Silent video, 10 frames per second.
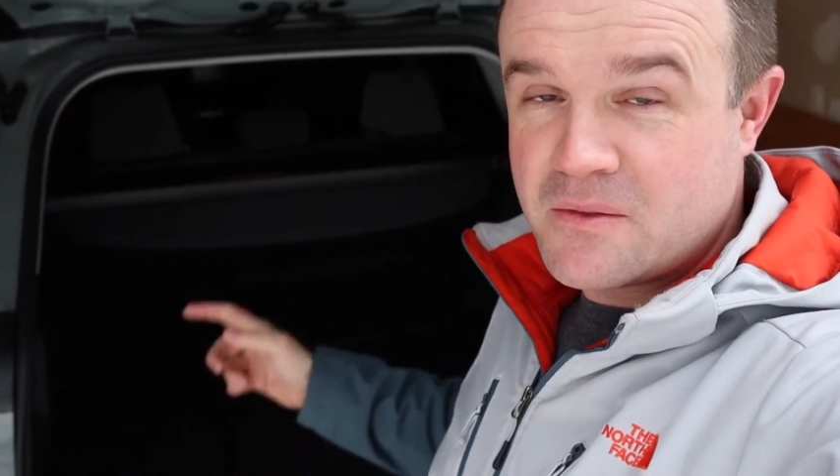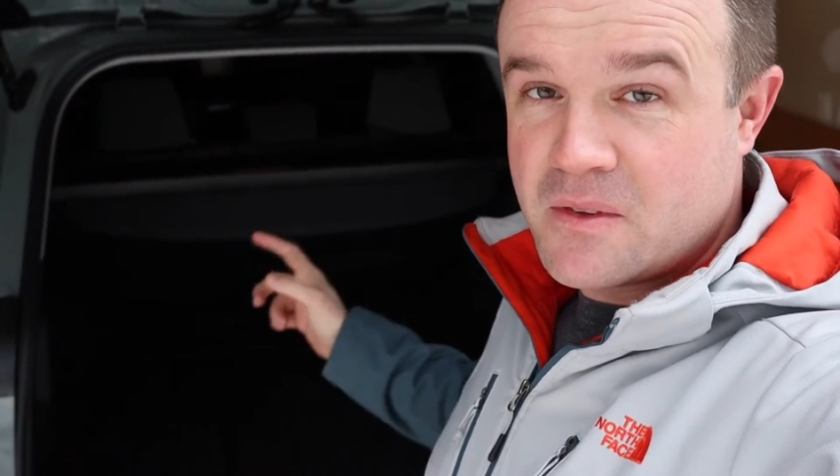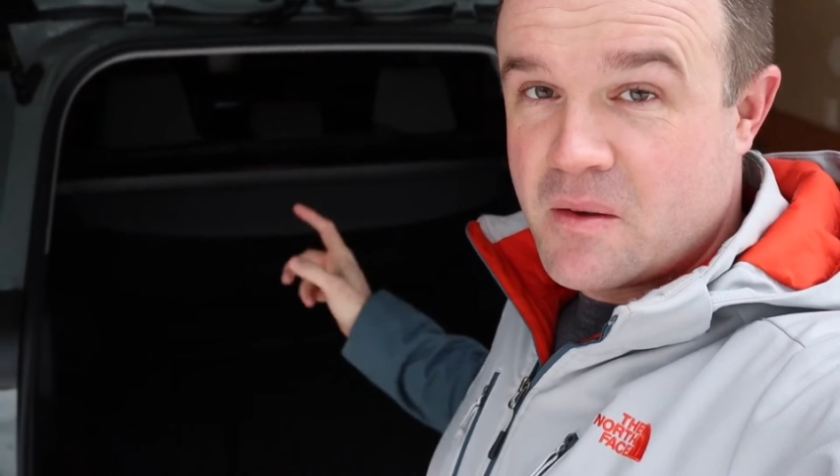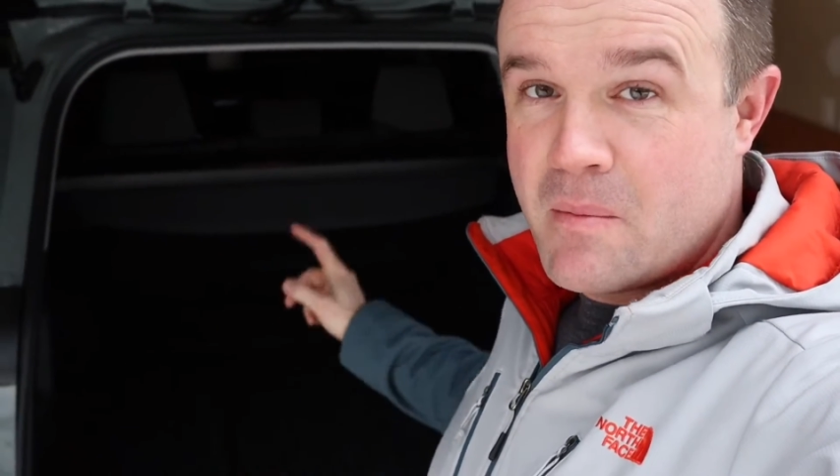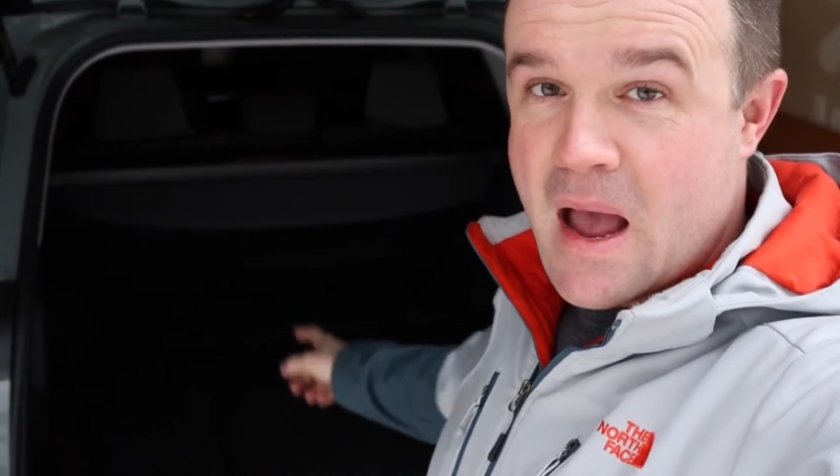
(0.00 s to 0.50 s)

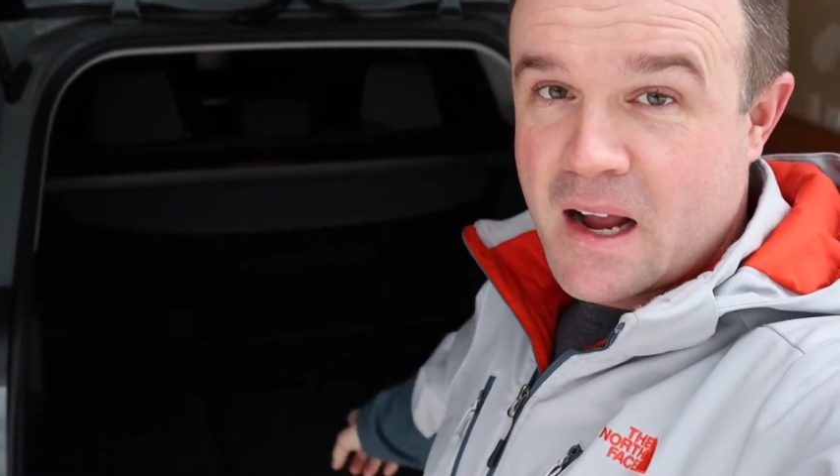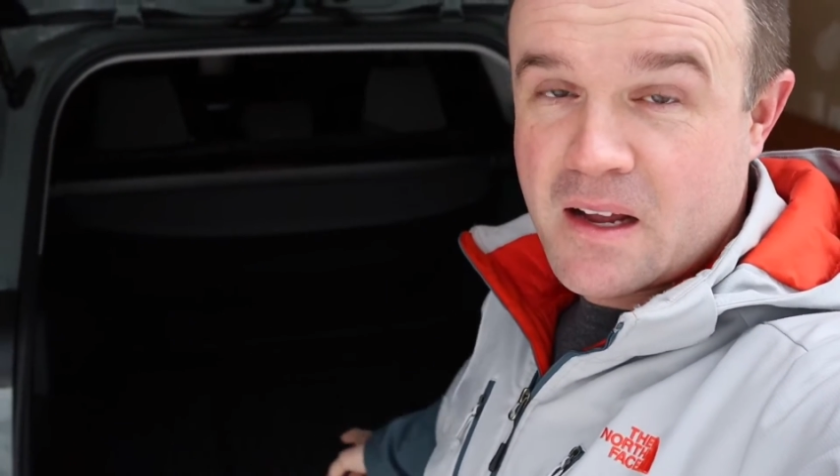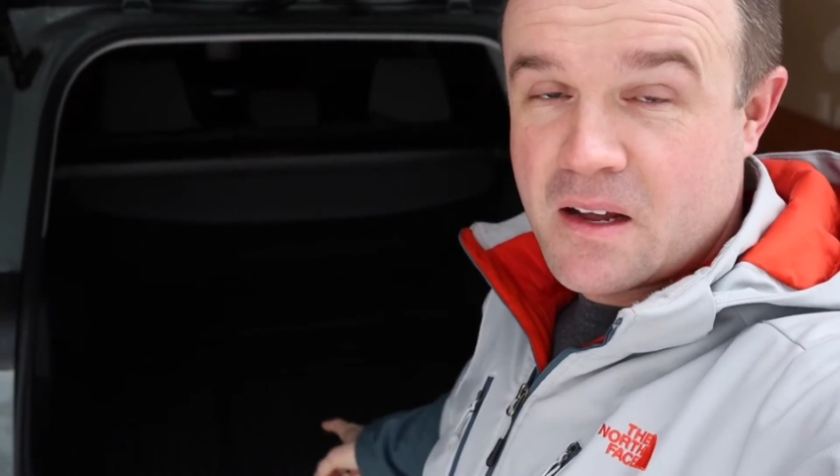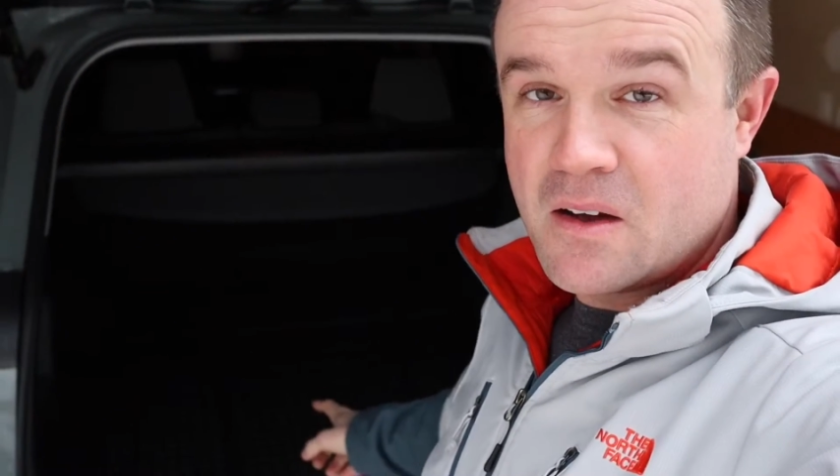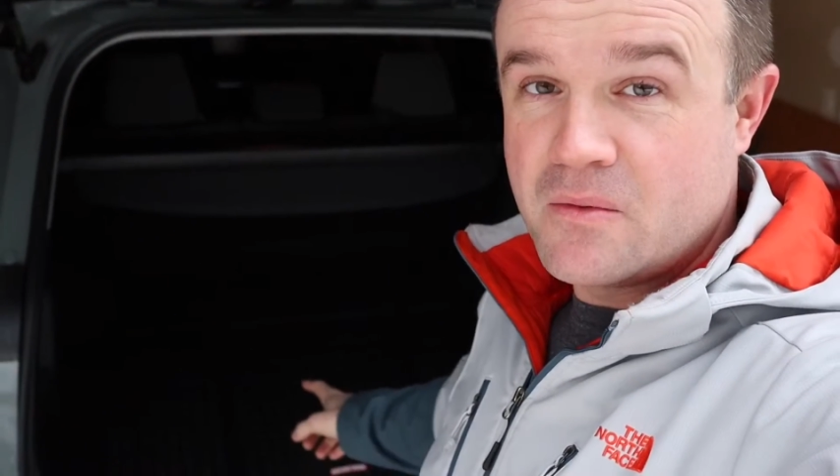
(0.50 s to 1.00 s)
for the
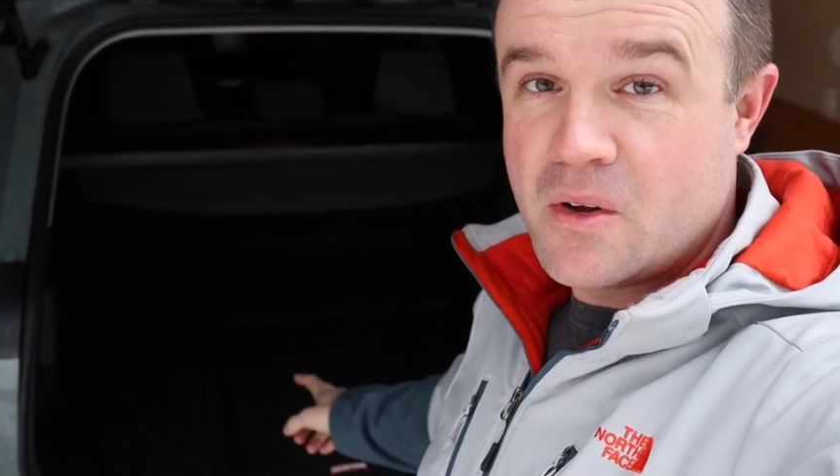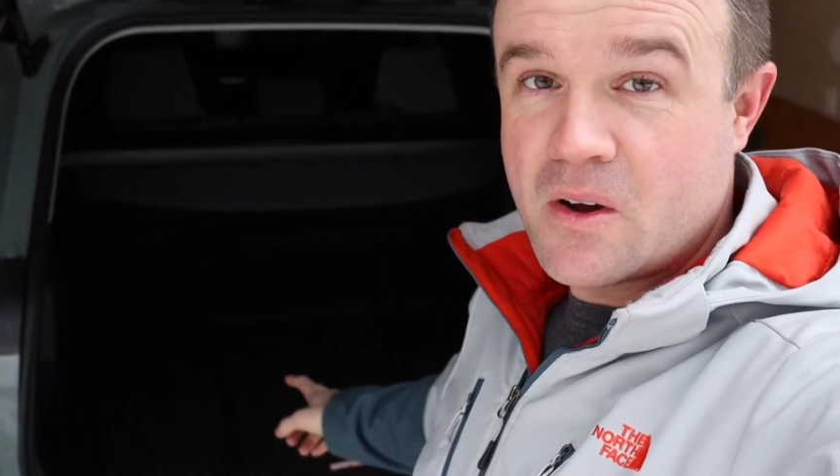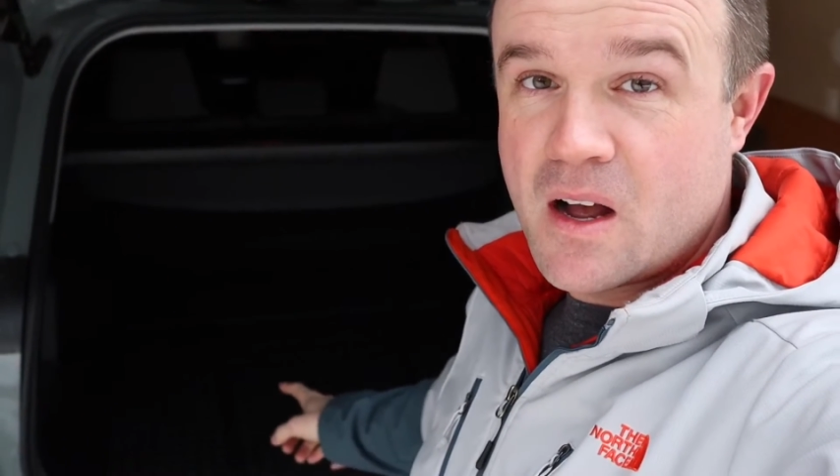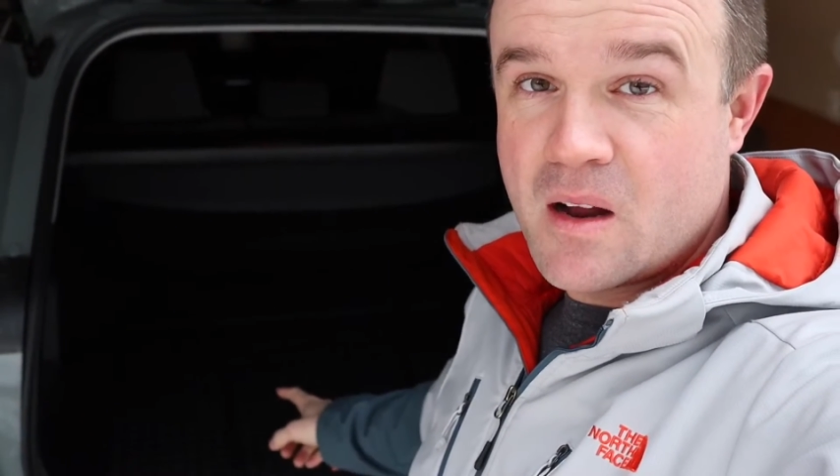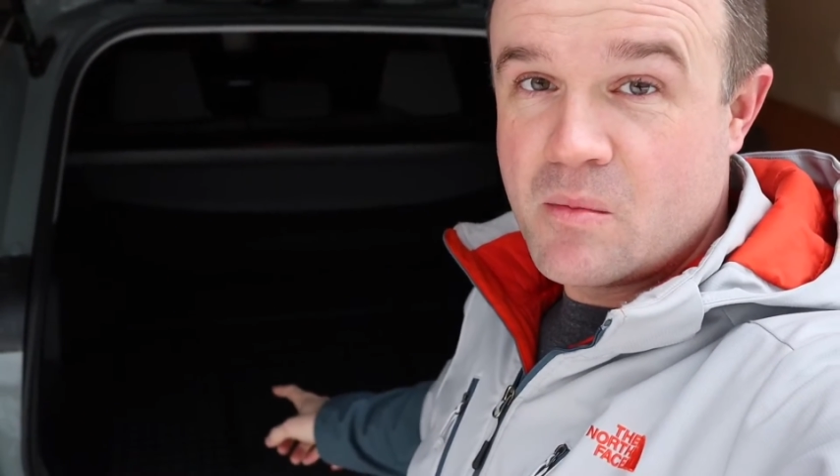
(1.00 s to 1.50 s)
back of
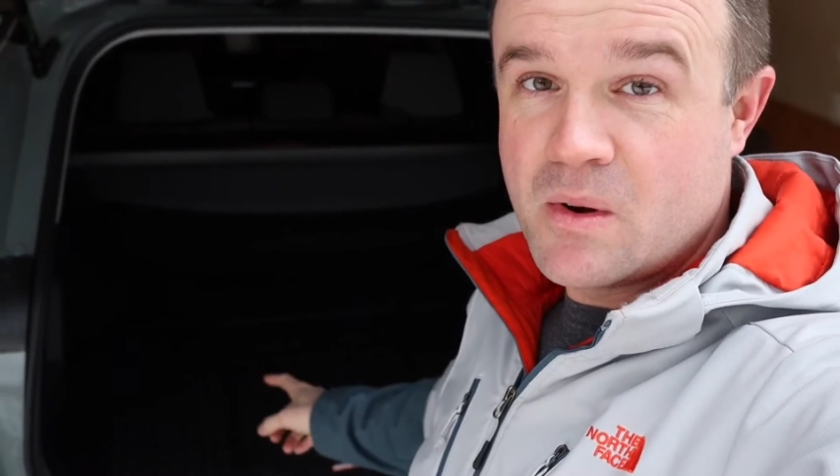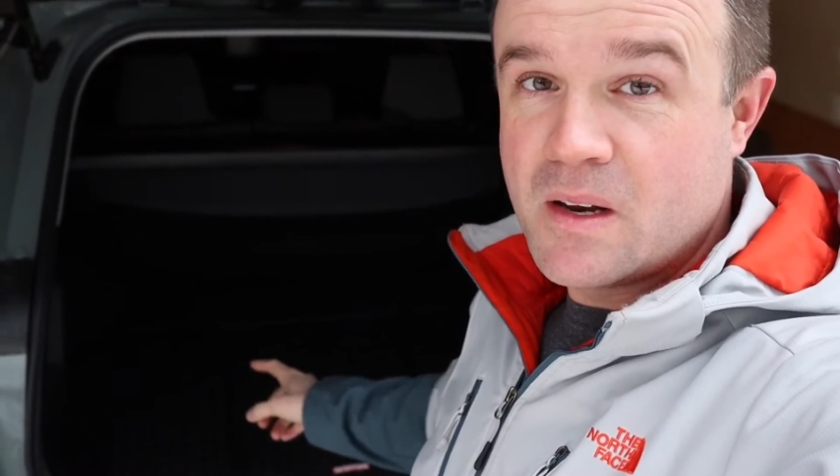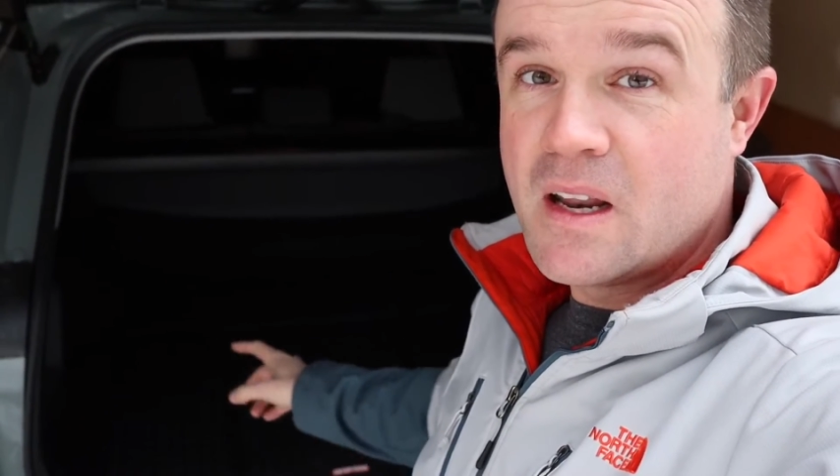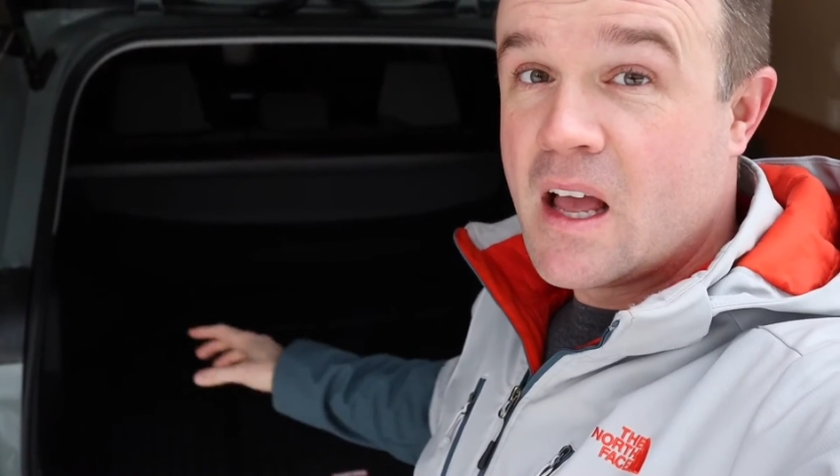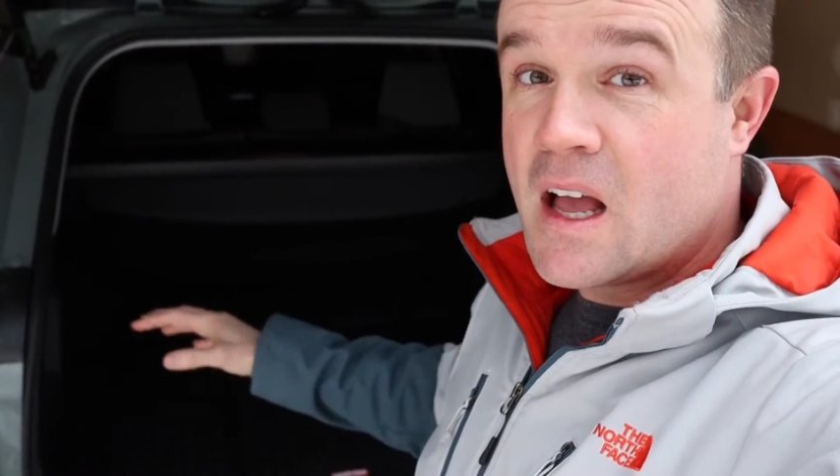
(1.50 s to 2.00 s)
your
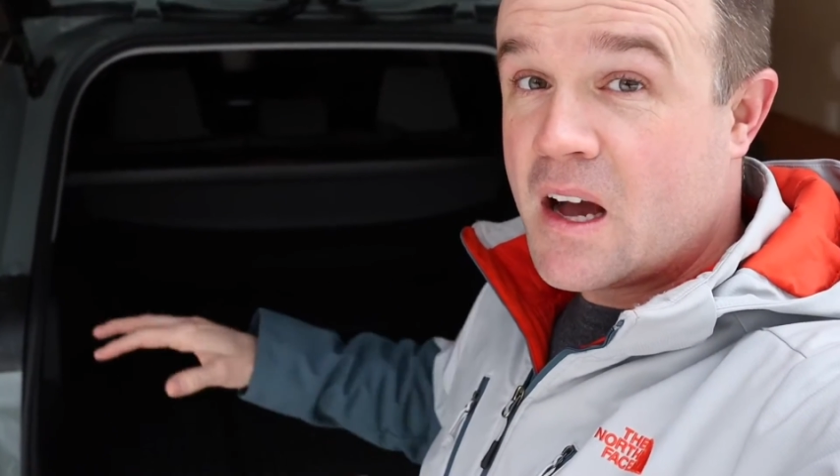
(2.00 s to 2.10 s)
hybrid.